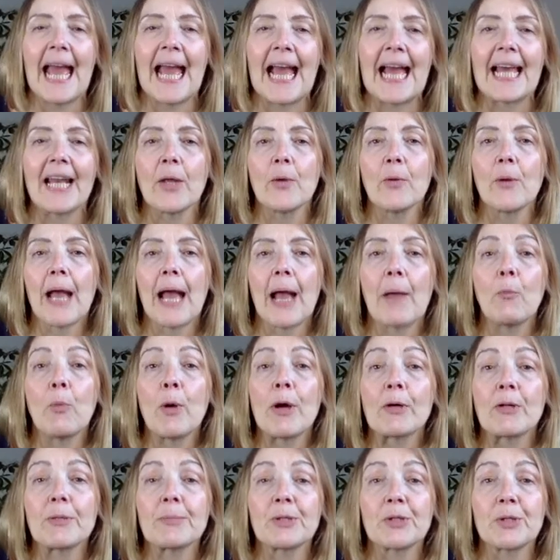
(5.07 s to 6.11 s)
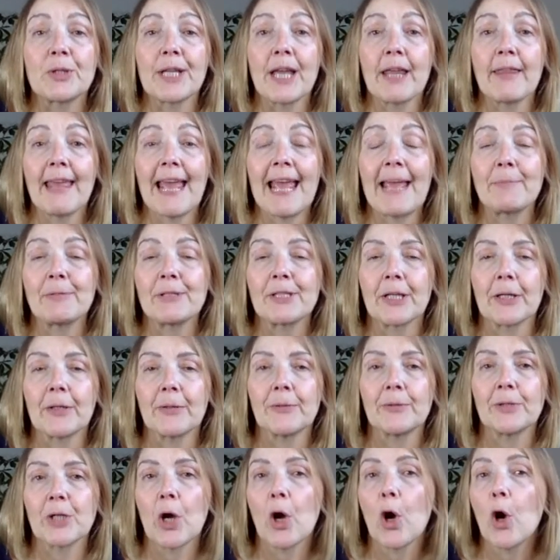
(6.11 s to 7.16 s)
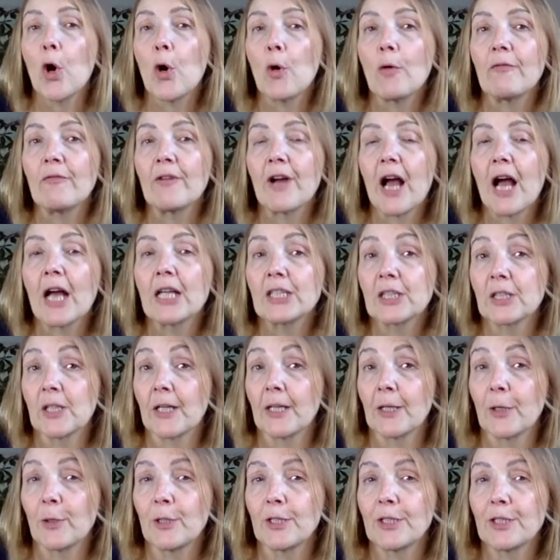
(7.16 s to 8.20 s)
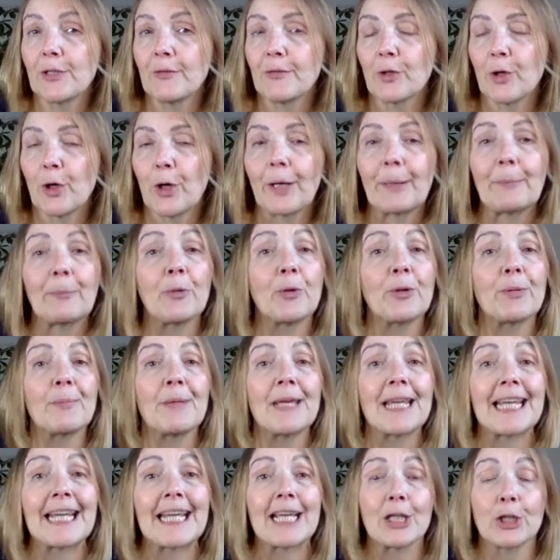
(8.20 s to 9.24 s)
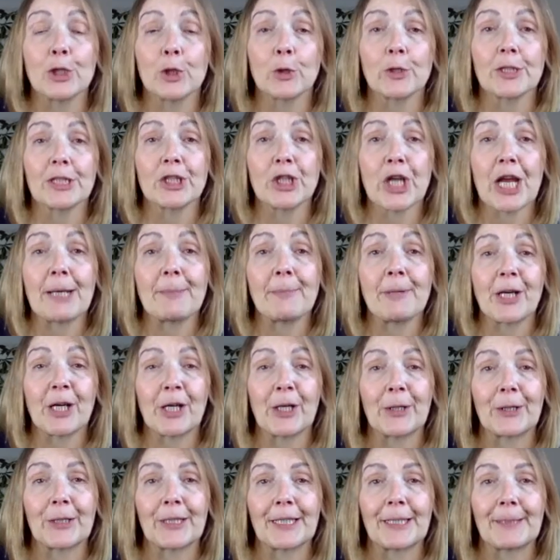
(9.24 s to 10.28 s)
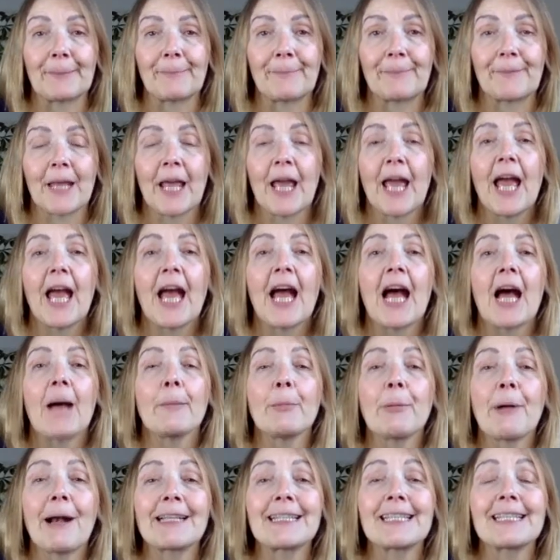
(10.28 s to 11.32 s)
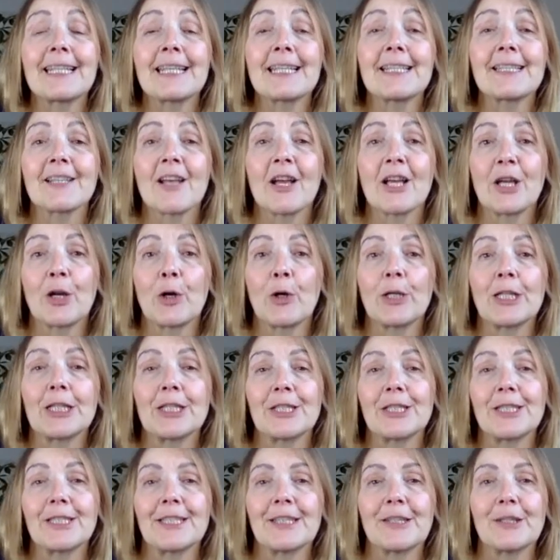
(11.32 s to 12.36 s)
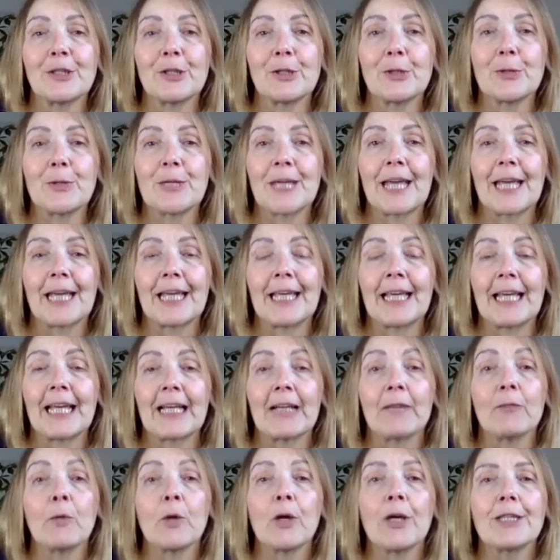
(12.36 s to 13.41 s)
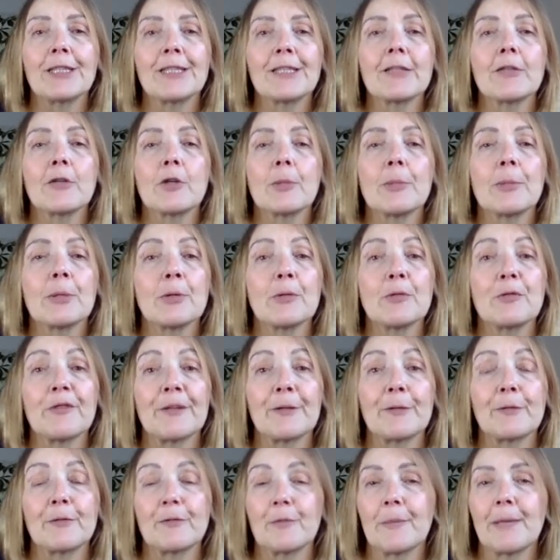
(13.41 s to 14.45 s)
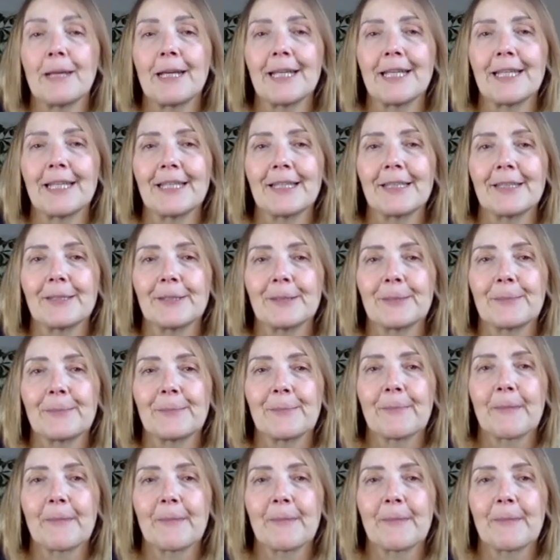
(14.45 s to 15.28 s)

Hello and welcome to another episode of Psychology of Crime with me, Dr. Jane McCartney. I'm a practicing psychologist in the UK and have worked in the criminal field for many years.